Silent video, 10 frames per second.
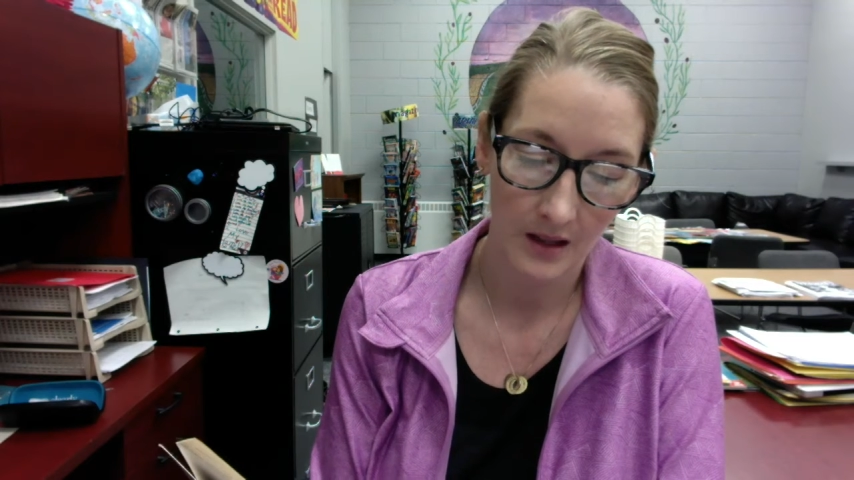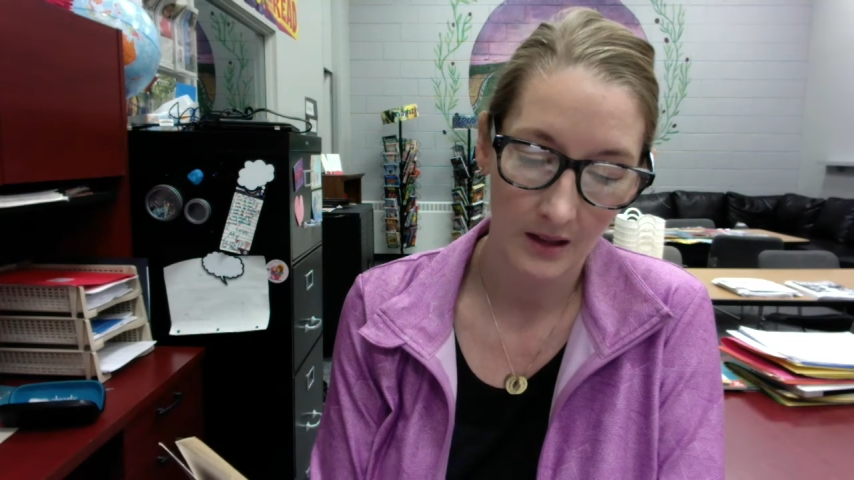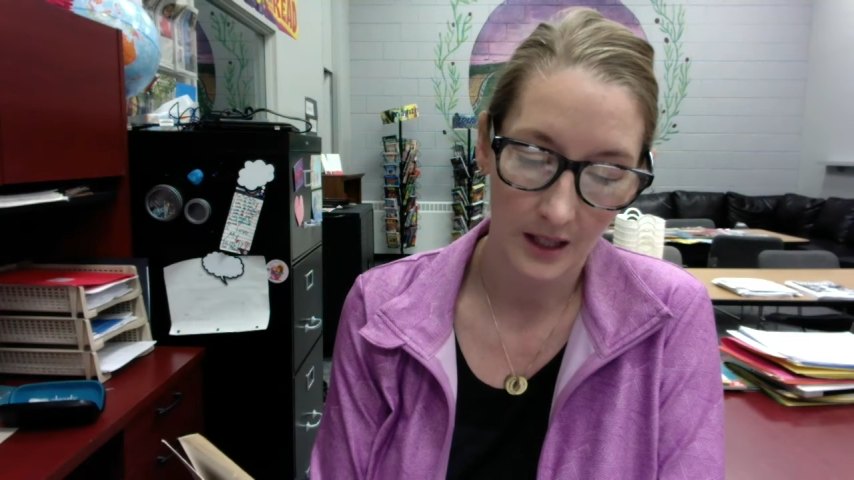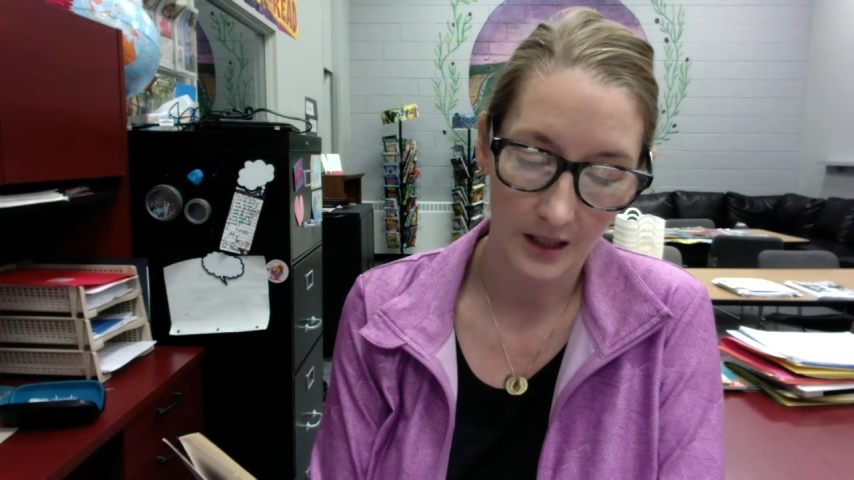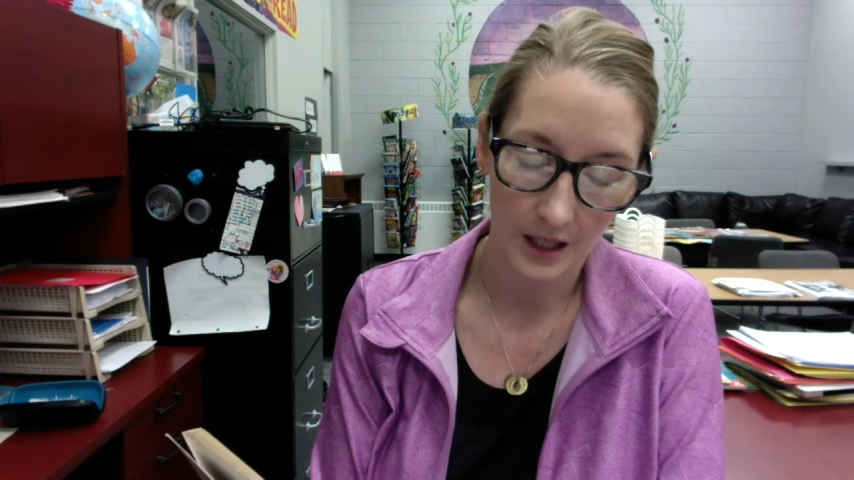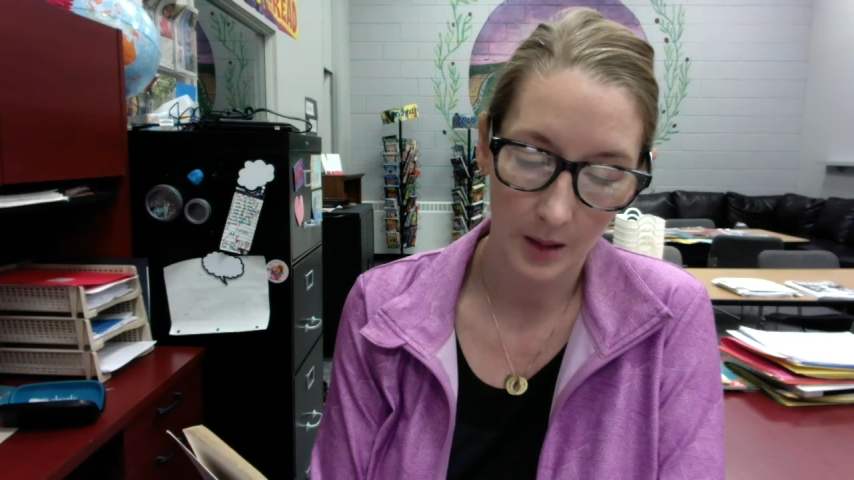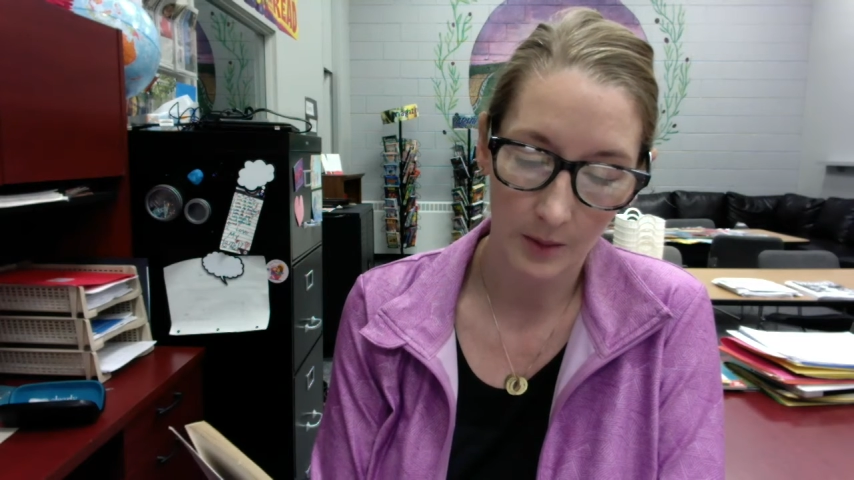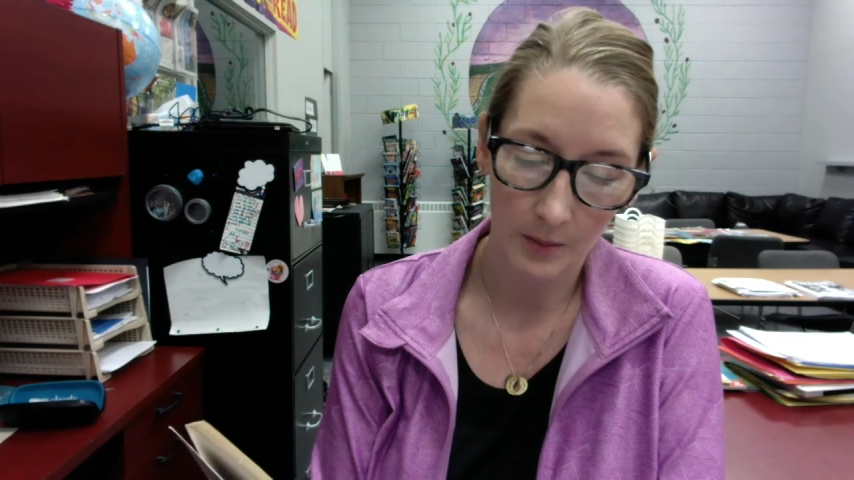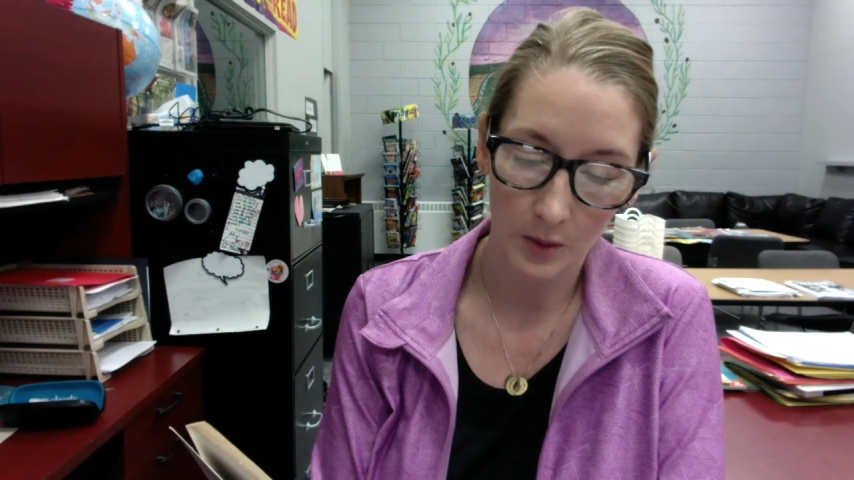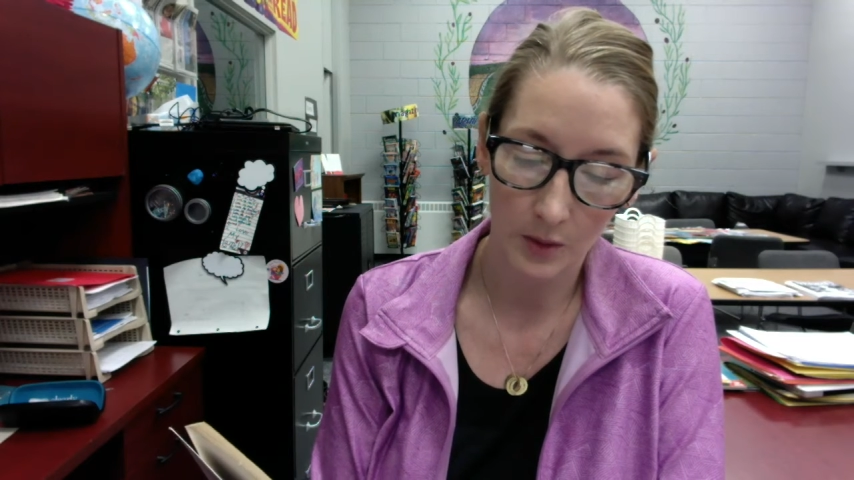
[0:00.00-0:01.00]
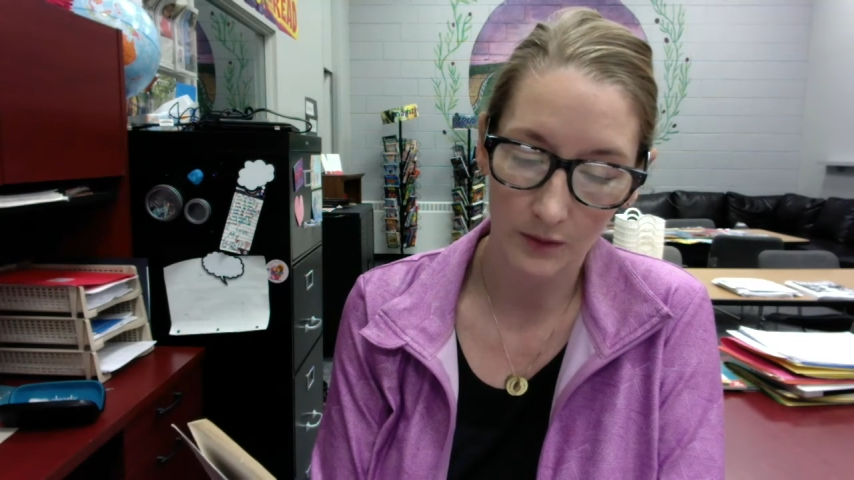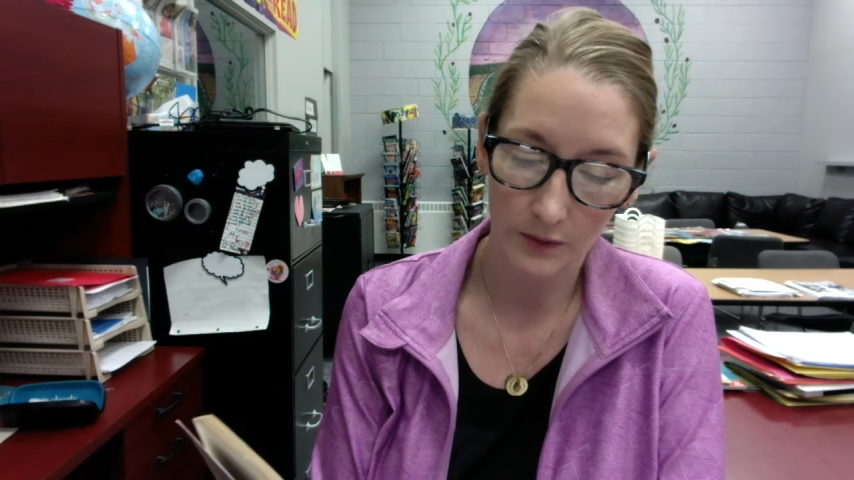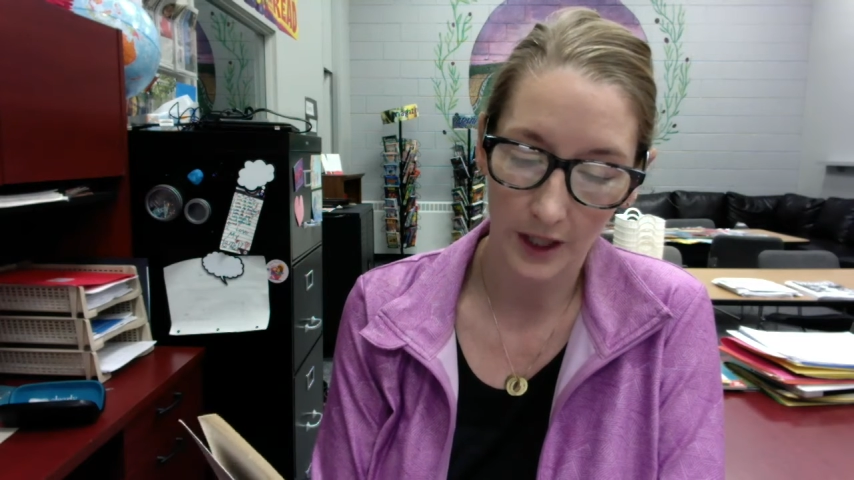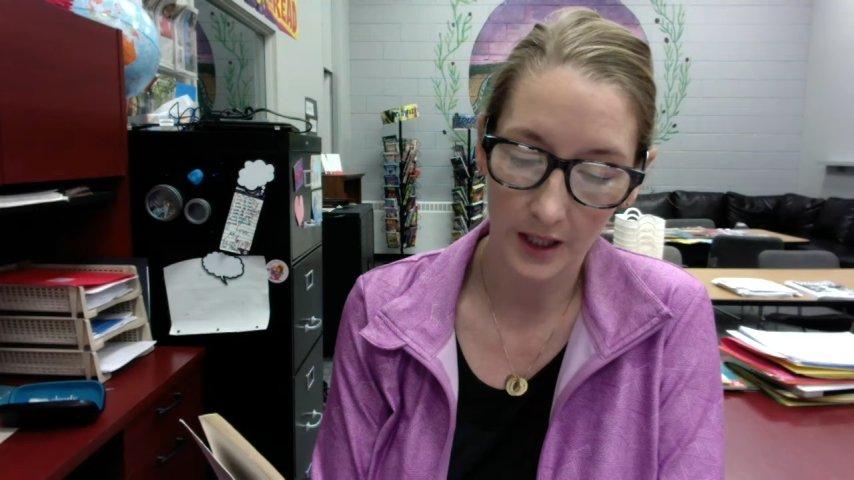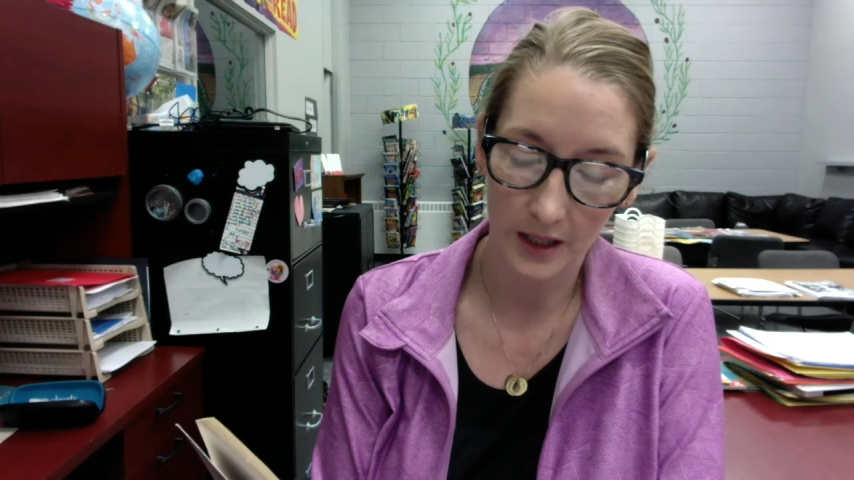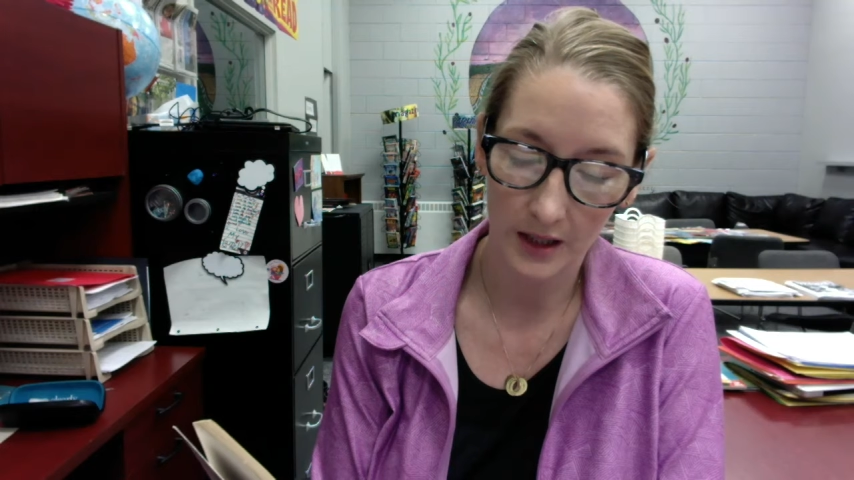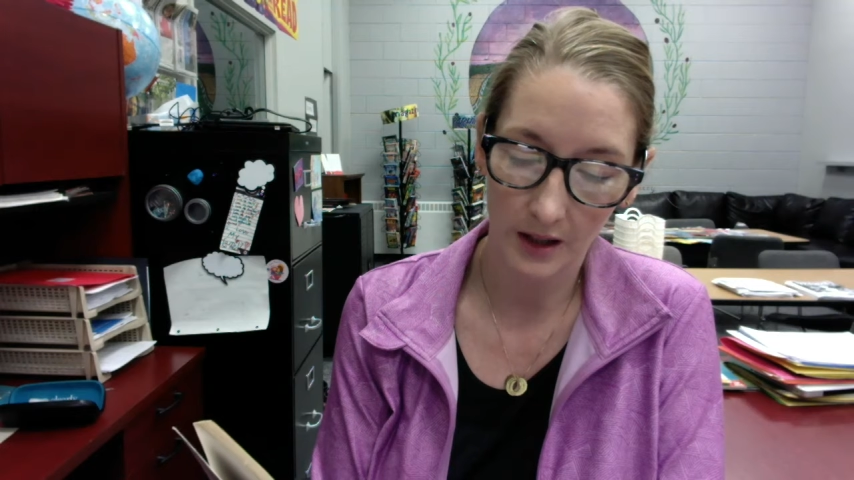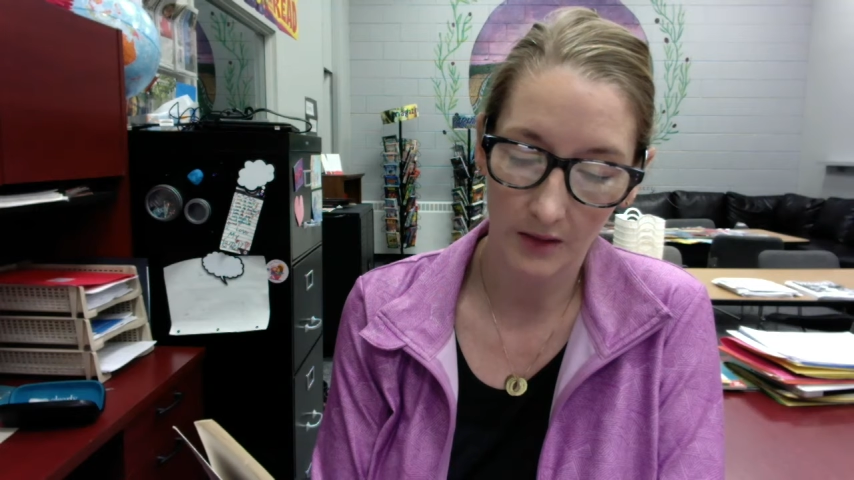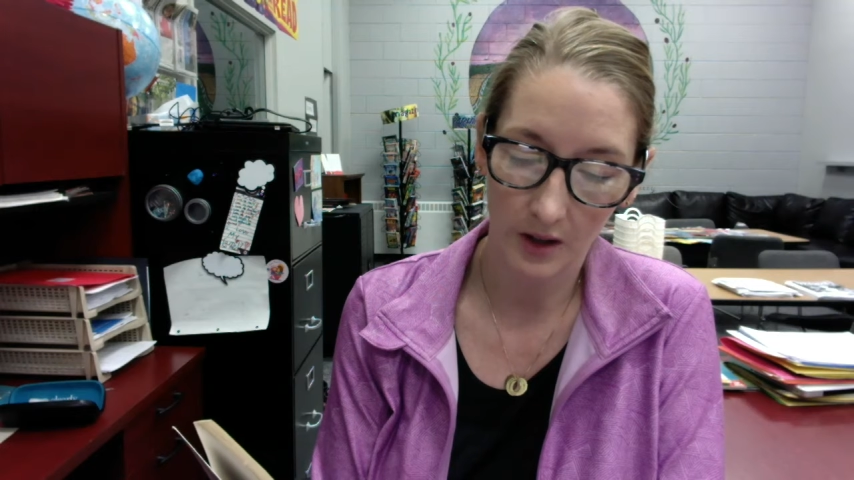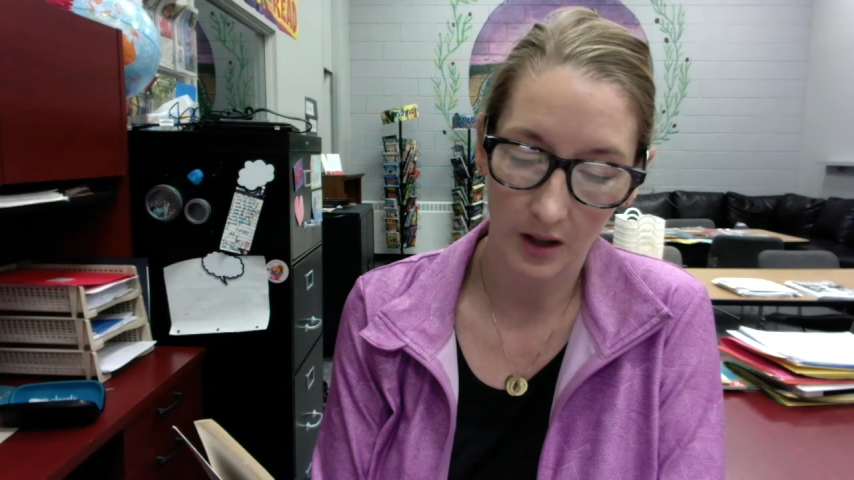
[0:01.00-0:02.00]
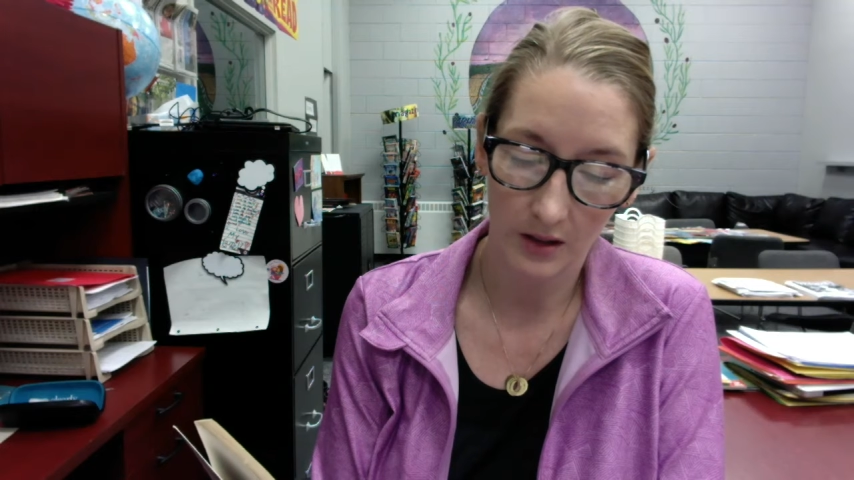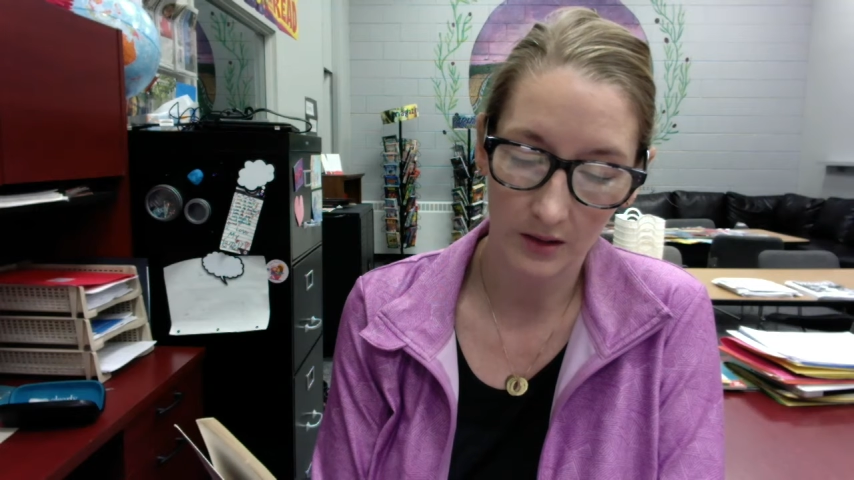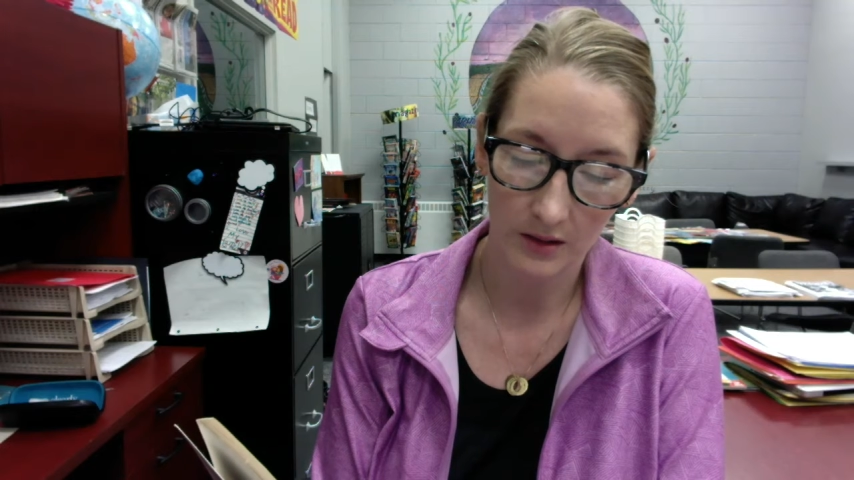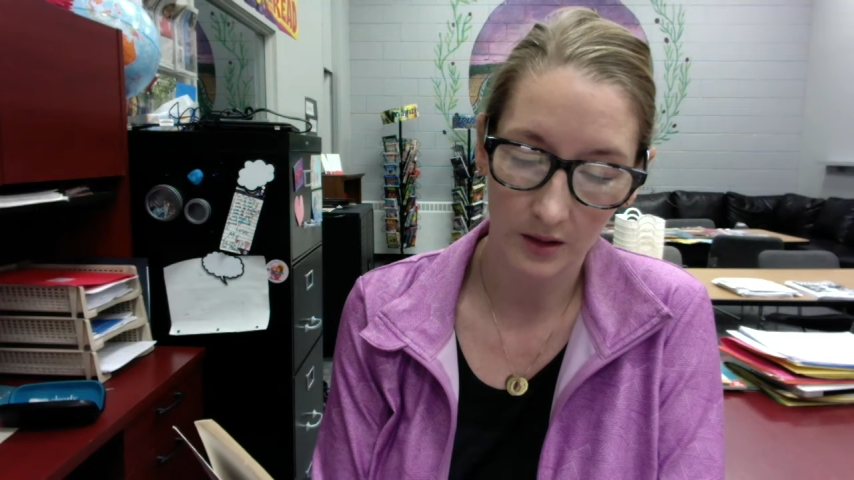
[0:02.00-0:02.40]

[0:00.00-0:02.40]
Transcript: Then came the most frightening thing of all.